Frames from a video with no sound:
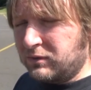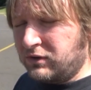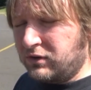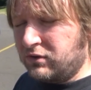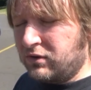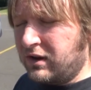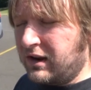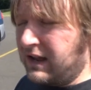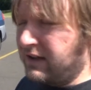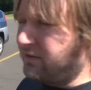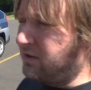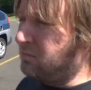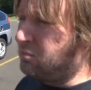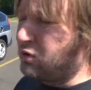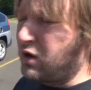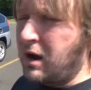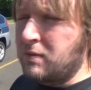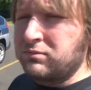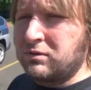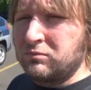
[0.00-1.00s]
We do not have a
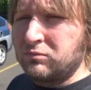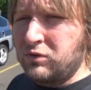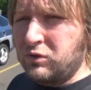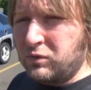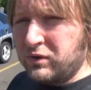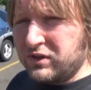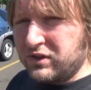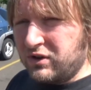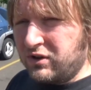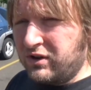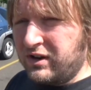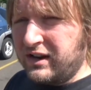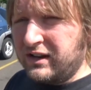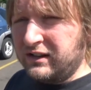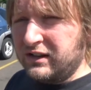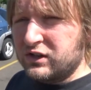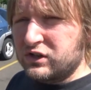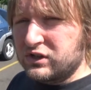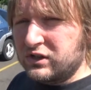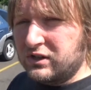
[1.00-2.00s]
problem with our
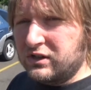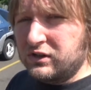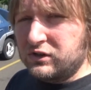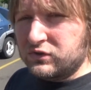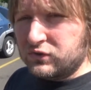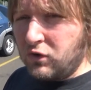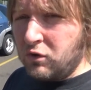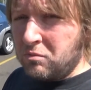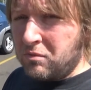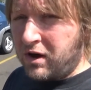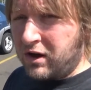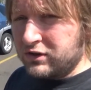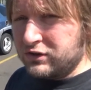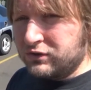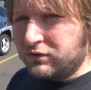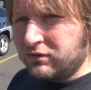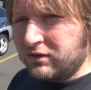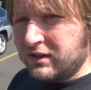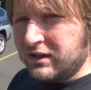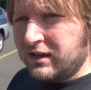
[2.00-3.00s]
ignition control
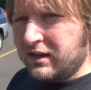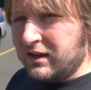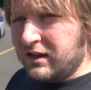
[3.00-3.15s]
module.